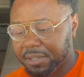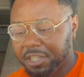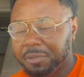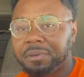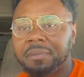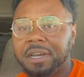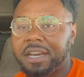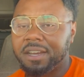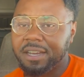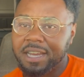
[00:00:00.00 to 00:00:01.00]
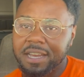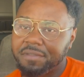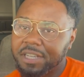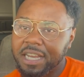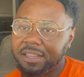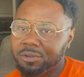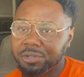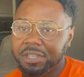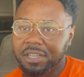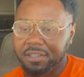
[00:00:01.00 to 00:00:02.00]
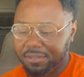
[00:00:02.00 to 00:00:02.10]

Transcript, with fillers: Keep in mind, I haven't got loaded yet.